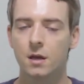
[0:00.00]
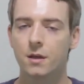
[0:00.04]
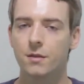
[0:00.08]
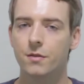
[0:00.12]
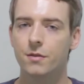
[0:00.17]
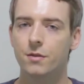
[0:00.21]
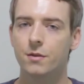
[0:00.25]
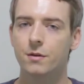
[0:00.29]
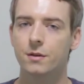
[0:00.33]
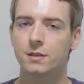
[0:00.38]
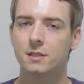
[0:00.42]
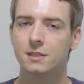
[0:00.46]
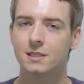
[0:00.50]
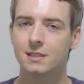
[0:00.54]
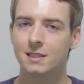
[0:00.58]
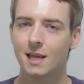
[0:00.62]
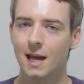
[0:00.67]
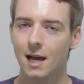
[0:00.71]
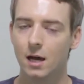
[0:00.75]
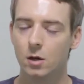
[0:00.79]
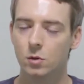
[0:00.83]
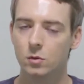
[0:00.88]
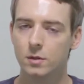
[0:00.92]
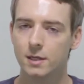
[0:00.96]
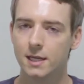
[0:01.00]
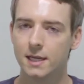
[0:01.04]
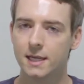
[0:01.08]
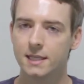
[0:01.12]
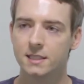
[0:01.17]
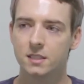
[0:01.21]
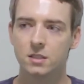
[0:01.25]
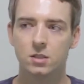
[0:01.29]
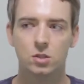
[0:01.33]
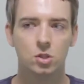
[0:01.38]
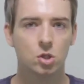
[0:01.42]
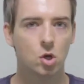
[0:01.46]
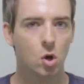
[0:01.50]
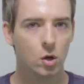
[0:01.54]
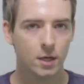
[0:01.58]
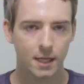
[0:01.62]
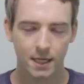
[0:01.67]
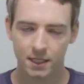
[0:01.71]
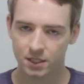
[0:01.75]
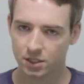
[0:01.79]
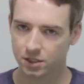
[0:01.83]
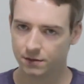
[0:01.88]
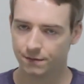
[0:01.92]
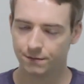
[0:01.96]
the sound is not
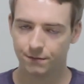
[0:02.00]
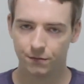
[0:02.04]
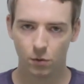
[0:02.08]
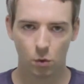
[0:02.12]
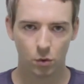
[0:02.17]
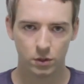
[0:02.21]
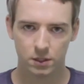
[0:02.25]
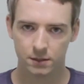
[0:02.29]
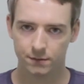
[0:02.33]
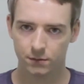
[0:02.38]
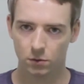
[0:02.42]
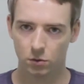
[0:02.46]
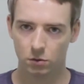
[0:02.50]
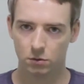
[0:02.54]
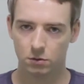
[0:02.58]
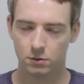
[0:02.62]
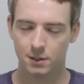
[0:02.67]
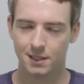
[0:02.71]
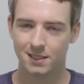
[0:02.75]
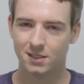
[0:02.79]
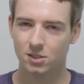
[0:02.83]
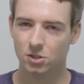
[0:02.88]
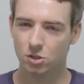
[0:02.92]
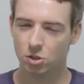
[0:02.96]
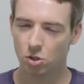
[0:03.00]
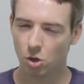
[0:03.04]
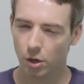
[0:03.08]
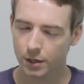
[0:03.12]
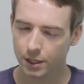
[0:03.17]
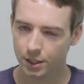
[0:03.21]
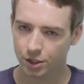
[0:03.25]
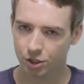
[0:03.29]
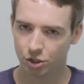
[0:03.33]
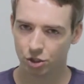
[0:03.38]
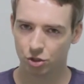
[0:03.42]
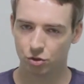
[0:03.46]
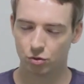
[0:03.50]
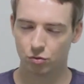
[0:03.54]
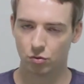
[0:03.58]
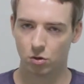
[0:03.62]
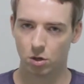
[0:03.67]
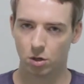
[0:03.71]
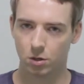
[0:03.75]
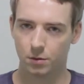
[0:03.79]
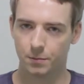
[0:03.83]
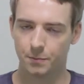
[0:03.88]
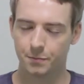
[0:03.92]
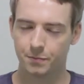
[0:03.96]
as forceful, not as
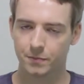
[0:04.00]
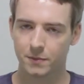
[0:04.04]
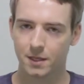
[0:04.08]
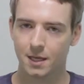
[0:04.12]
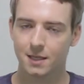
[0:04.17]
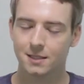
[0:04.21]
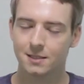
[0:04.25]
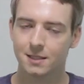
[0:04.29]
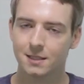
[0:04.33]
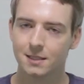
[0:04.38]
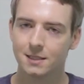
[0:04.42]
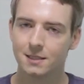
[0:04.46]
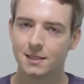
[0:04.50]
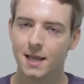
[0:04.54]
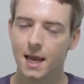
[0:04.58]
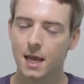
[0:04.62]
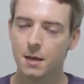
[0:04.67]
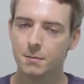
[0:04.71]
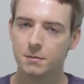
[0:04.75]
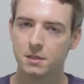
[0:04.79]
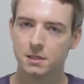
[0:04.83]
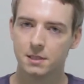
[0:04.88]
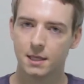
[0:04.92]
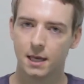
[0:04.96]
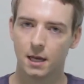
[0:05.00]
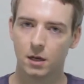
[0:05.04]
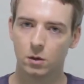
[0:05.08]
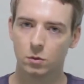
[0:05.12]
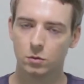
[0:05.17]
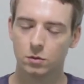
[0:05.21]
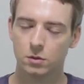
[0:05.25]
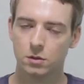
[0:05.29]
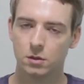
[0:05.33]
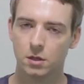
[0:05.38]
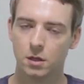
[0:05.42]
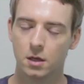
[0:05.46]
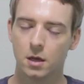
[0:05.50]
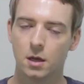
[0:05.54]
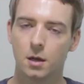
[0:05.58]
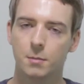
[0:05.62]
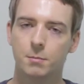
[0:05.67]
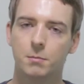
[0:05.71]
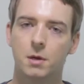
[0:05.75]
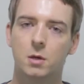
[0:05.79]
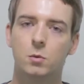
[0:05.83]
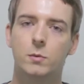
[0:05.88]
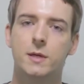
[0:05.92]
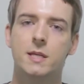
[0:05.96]
strong. It's the same sound,
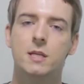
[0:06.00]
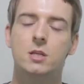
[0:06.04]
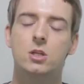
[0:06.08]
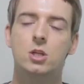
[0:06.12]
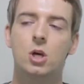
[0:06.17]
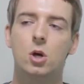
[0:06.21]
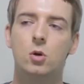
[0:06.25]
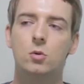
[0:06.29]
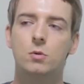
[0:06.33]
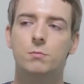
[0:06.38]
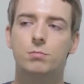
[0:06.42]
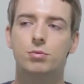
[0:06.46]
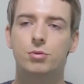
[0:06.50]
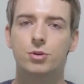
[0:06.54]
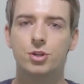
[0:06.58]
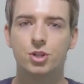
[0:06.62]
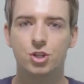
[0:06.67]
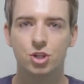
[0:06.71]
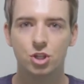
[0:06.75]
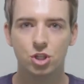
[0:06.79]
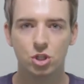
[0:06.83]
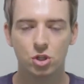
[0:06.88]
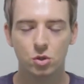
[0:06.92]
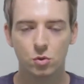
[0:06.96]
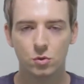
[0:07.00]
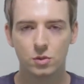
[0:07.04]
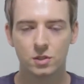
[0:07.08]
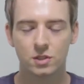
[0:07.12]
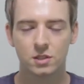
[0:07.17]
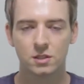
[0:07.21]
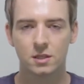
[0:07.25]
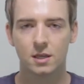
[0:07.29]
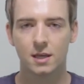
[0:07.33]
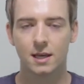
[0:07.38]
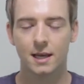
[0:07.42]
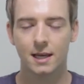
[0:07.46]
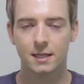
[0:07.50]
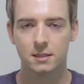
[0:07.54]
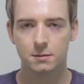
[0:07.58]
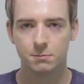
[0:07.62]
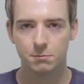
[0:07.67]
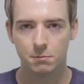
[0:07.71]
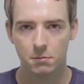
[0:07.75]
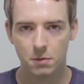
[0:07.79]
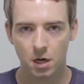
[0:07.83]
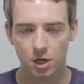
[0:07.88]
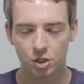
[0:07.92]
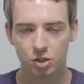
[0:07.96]
but we don't produce as
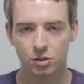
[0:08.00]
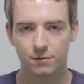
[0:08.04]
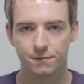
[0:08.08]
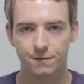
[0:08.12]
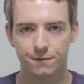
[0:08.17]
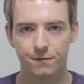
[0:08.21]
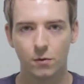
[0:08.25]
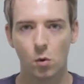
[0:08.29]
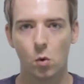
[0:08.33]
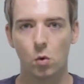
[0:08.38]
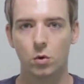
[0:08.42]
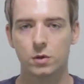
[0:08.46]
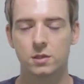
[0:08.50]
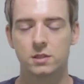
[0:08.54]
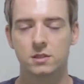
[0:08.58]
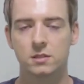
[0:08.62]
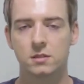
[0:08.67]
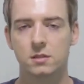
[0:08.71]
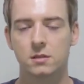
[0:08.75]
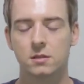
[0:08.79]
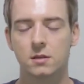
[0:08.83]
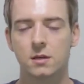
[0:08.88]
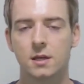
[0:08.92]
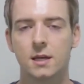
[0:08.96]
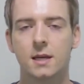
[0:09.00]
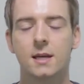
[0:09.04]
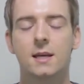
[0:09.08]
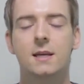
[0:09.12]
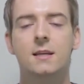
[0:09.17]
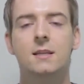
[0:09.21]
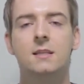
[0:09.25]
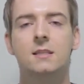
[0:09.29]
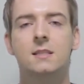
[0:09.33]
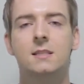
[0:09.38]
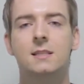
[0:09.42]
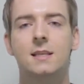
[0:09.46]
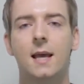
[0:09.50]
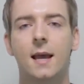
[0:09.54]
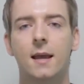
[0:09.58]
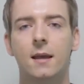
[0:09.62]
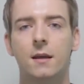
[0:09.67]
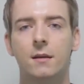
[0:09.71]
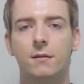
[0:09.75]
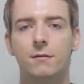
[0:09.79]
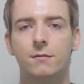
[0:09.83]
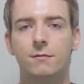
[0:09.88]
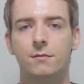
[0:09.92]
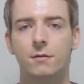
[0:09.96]
much force.
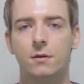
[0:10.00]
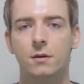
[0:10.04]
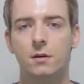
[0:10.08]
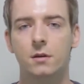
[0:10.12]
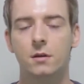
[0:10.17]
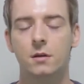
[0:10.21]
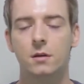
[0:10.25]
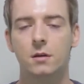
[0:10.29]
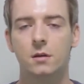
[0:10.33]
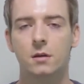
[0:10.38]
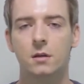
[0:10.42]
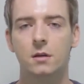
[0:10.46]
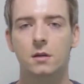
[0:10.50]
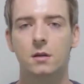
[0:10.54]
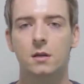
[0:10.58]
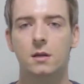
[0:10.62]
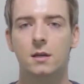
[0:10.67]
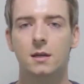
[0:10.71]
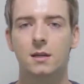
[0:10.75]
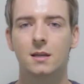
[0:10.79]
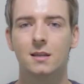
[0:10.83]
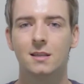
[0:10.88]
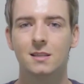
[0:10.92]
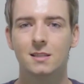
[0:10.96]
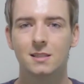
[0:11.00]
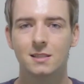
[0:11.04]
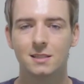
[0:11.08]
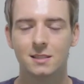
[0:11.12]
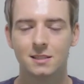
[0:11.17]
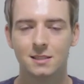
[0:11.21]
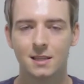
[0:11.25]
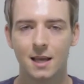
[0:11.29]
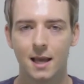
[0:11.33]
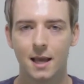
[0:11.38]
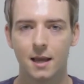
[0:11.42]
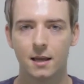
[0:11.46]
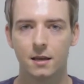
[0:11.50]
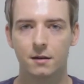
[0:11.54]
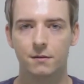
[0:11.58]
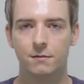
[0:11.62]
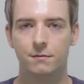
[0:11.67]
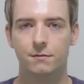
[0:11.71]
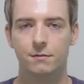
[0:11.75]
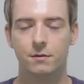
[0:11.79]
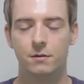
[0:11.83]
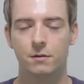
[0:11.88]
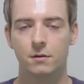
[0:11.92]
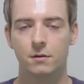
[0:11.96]
Save, save,